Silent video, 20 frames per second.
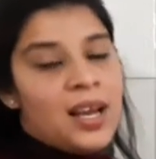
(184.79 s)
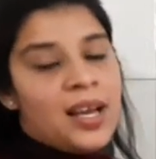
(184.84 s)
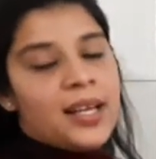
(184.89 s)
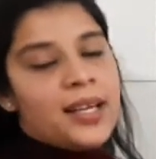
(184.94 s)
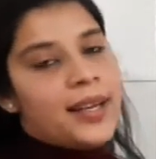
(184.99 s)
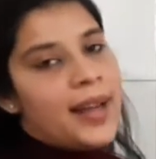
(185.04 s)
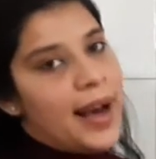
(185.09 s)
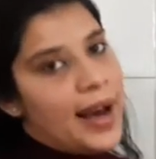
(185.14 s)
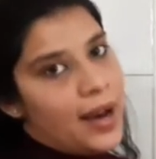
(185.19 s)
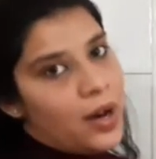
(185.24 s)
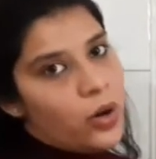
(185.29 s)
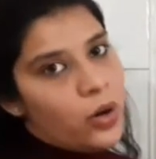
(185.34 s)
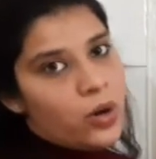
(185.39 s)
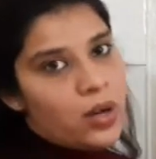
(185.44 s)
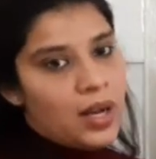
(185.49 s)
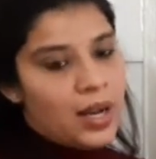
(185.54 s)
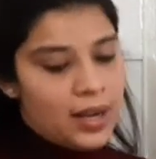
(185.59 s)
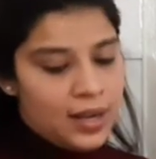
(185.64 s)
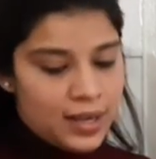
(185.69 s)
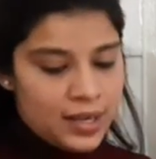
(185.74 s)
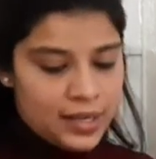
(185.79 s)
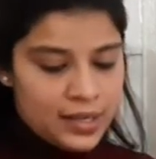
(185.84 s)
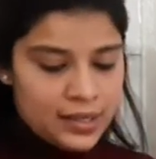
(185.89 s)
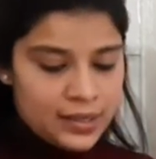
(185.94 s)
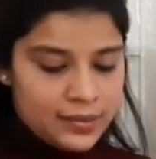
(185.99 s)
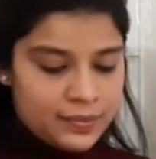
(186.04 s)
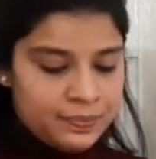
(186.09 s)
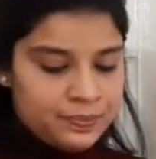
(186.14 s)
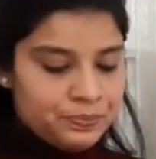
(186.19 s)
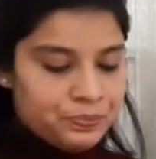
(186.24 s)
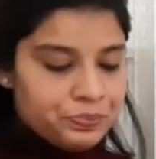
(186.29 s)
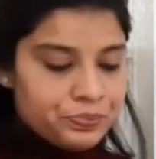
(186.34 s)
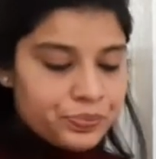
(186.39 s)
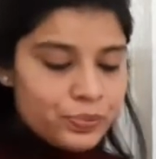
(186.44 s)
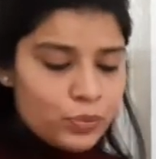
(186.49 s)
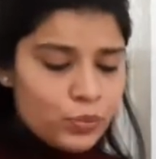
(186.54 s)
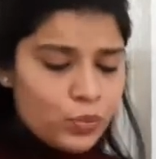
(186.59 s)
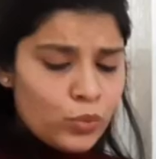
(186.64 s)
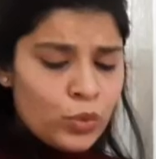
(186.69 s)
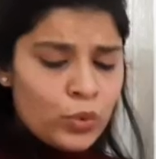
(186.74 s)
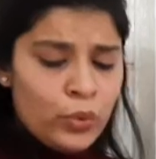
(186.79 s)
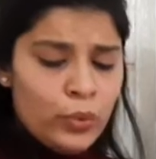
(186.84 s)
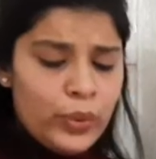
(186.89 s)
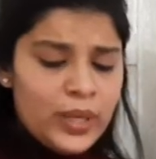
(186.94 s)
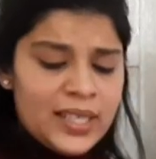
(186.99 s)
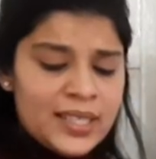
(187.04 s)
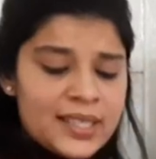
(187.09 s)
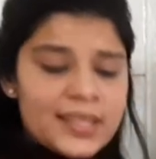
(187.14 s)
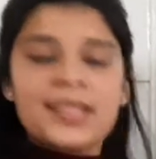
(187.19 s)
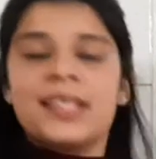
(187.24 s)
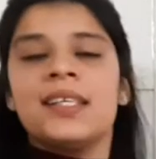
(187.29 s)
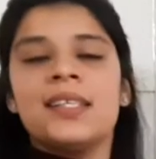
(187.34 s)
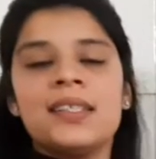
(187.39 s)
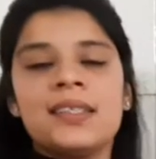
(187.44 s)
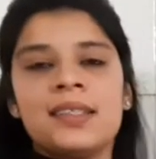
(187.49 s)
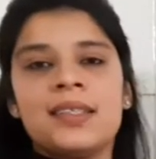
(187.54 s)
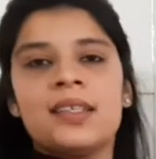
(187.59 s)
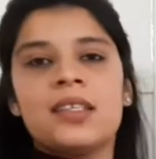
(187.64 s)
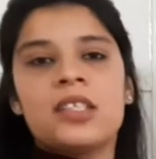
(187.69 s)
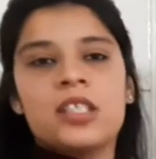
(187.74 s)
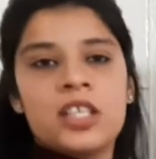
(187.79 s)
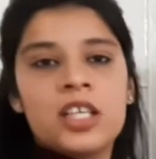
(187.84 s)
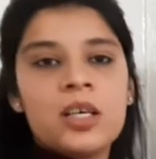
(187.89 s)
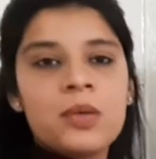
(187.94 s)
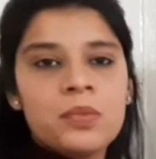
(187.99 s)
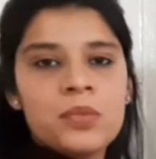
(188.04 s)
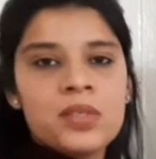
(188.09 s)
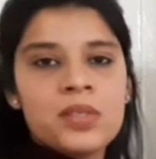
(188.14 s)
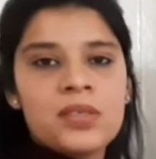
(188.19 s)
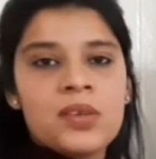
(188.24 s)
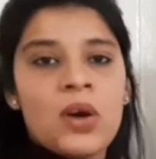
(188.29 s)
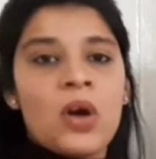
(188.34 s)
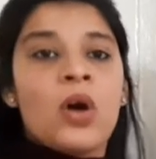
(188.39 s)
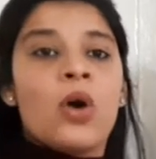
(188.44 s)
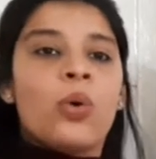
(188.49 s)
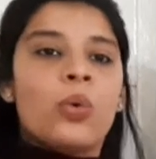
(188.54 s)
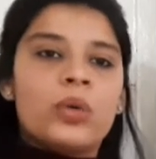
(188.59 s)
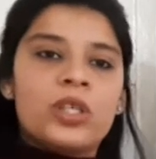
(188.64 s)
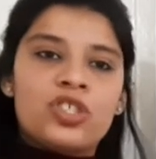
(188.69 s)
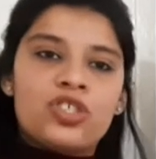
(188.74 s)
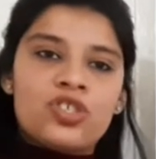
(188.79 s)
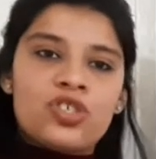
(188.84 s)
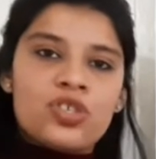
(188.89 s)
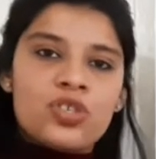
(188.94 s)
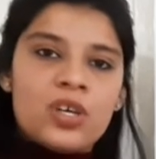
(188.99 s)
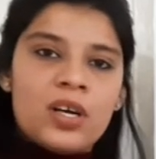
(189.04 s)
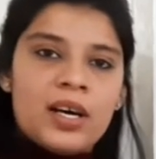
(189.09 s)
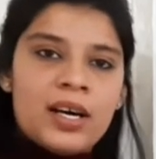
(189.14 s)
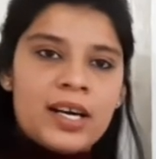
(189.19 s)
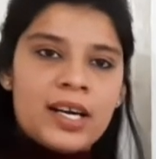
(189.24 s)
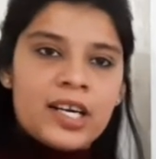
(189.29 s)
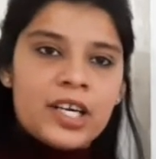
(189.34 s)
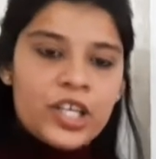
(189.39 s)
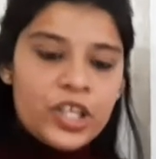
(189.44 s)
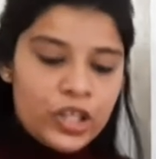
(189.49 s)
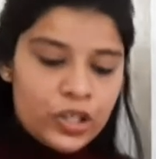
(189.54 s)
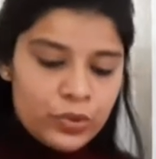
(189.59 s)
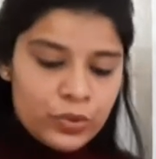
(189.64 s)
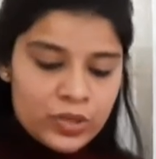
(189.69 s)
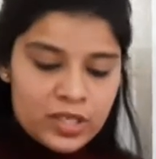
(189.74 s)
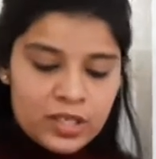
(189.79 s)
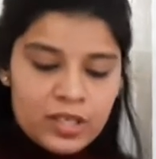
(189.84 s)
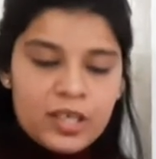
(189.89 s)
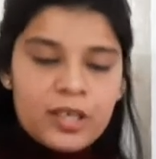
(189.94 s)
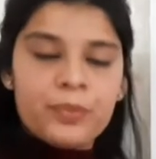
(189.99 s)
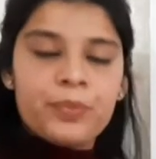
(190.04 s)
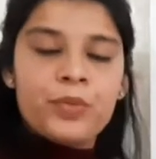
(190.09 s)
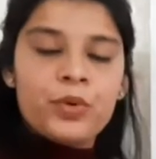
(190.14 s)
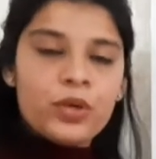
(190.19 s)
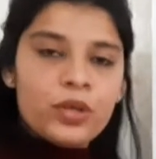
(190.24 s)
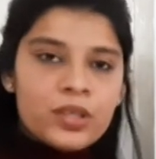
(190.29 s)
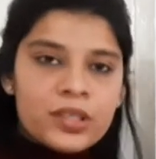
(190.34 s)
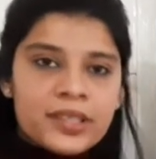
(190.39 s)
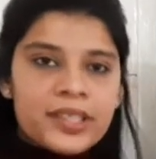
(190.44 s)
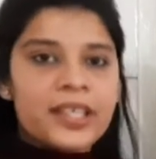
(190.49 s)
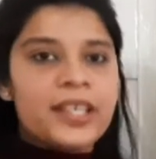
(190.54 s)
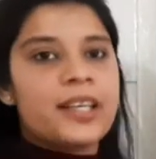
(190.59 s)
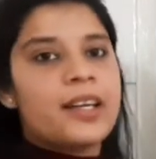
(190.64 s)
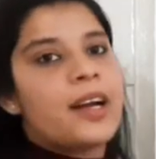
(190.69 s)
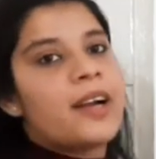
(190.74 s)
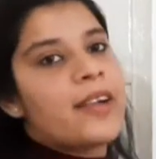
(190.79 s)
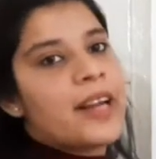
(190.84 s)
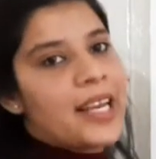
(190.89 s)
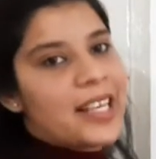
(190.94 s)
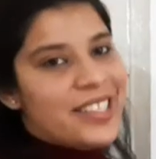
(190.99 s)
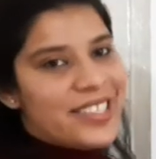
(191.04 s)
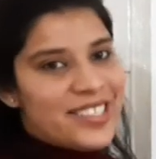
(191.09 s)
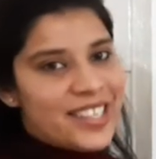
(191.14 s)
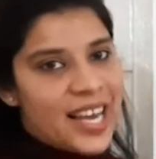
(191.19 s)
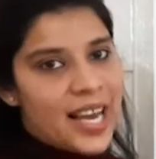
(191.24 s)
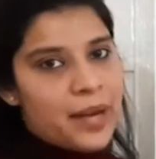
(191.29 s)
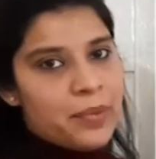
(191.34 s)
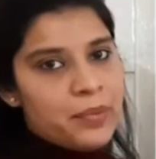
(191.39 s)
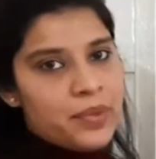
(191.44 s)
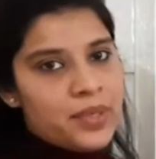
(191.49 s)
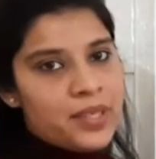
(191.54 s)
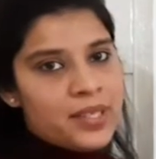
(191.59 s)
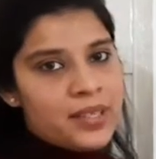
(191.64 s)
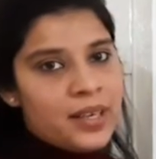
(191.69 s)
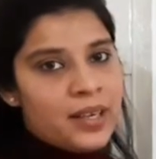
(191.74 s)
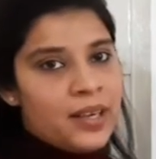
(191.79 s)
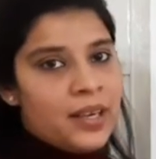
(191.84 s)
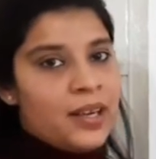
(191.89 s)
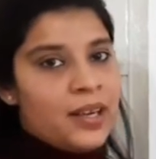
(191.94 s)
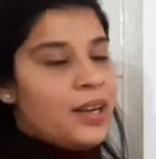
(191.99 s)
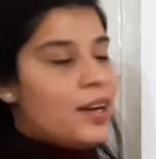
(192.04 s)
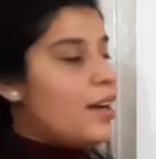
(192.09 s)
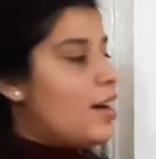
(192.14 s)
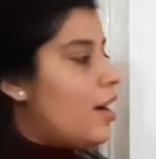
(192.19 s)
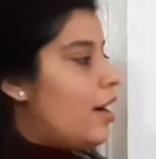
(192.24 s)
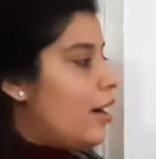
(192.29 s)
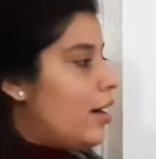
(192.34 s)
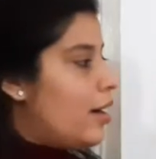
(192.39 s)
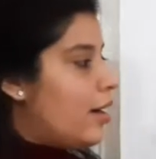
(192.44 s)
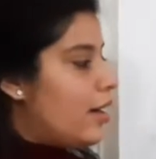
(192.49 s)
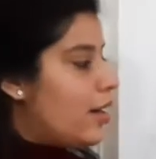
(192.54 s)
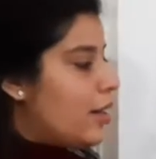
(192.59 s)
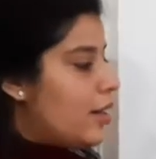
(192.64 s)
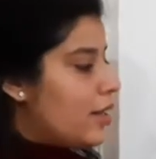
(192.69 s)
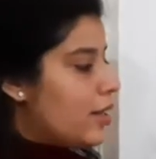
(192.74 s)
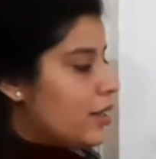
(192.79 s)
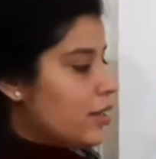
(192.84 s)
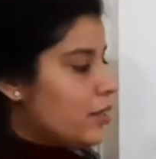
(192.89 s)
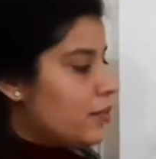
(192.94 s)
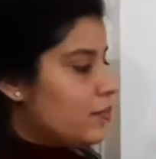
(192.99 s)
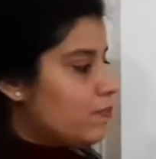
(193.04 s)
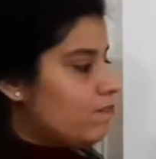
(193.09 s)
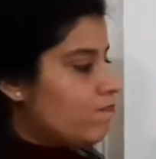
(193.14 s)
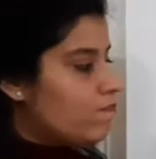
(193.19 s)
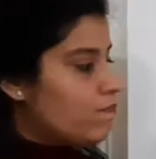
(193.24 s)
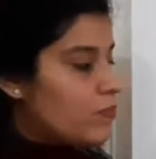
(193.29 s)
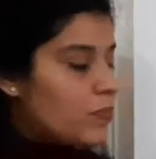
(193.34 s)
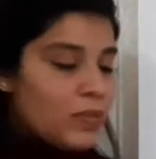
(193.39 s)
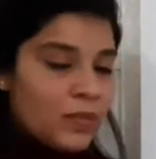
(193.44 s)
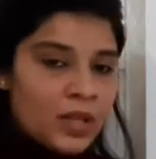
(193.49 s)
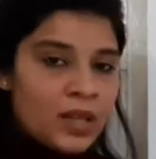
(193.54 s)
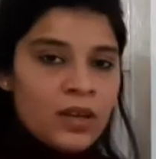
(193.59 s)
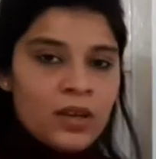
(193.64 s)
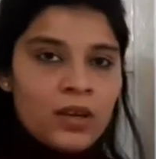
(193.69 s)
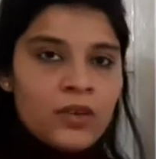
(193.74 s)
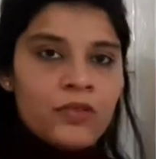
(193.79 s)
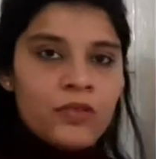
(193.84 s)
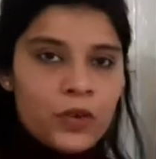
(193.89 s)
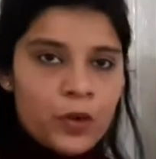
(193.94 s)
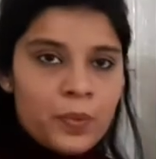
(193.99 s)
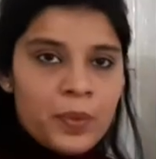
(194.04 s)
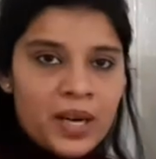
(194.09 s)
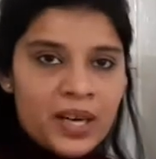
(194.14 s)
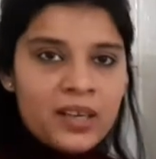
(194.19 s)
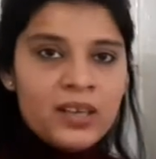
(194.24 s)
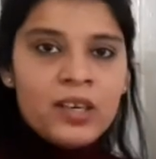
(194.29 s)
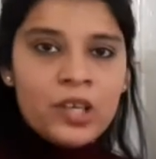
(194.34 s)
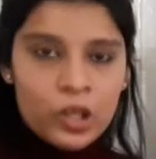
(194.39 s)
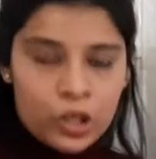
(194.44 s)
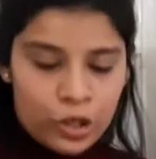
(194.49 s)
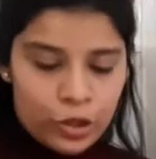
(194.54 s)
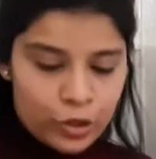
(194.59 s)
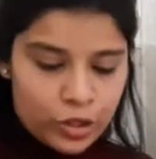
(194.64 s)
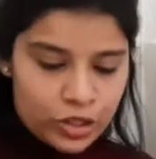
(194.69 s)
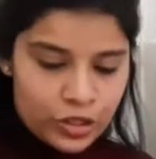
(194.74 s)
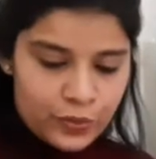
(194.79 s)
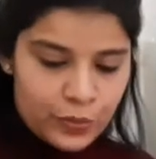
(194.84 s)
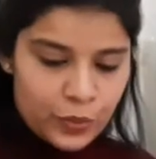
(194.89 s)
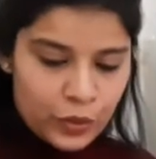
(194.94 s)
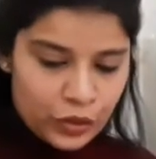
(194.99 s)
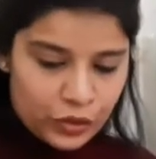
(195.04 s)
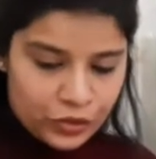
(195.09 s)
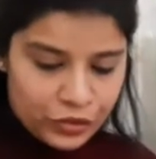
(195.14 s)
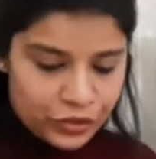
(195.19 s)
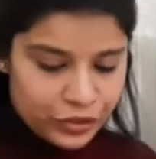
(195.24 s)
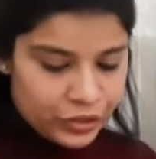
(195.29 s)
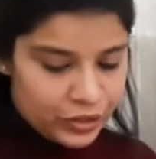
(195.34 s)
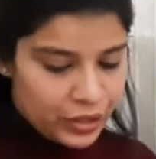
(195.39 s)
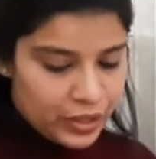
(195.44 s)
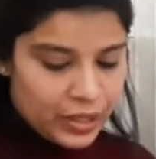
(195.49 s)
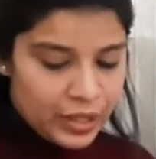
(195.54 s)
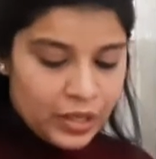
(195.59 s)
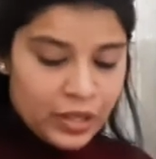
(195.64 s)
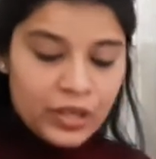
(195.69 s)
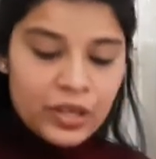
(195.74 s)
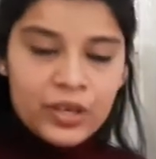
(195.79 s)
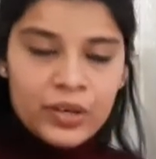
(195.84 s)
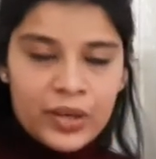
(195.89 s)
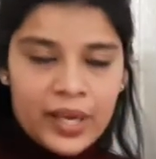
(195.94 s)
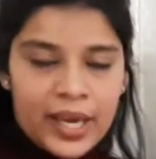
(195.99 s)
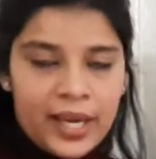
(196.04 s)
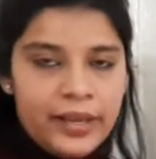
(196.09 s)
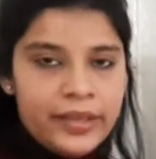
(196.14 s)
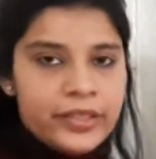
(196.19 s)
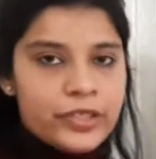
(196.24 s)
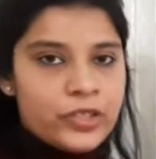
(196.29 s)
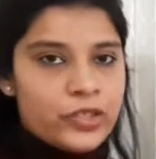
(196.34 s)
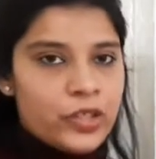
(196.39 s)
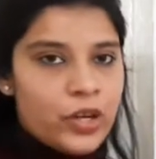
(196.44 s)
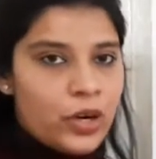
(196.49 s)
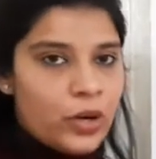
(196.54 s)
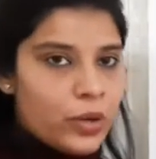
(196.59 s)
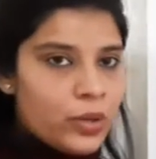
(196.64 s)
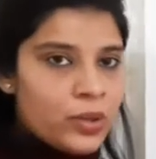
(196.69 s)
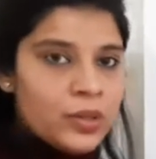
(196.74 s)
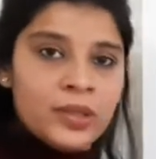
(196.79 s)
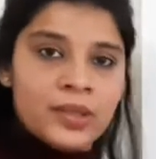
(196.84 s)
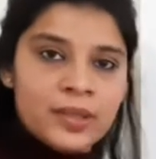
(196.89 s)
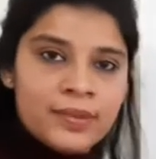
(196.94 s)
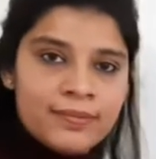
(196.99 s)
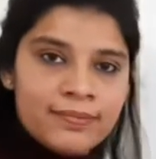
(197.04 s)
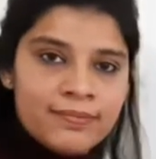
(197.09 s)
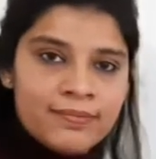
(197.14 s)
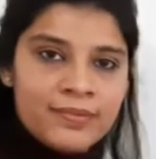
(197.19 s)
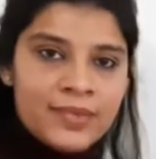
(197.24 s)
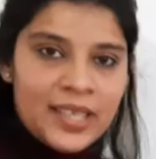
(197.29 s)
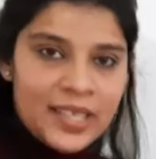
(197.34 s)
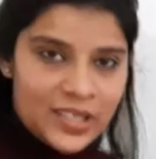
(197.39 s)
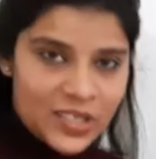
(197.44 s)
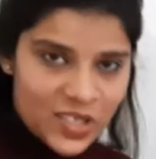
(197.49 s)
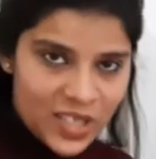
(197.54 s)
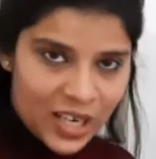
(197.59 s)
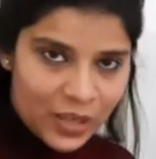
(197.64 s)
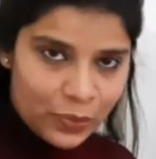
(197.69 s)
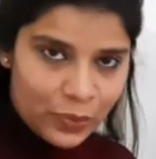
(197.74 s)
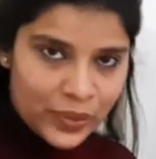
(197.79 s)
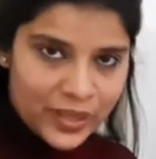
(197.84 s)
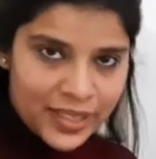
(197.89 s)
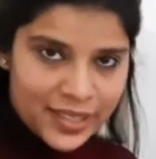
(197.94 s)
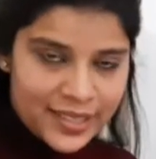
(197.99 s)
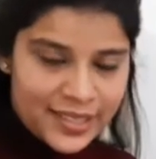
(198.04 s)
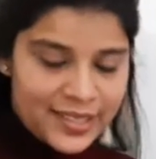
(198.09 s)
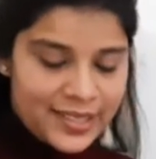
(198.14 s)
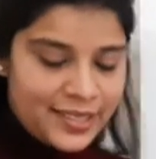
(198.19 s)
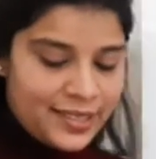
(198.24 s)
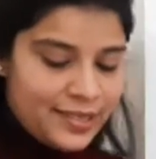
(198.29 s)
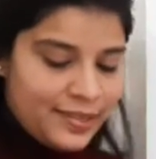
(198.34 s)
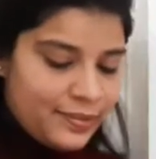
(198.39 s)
Now, we'll discuss the terms which are used in our books and in our exams from our course books. Okay, so let's start with it.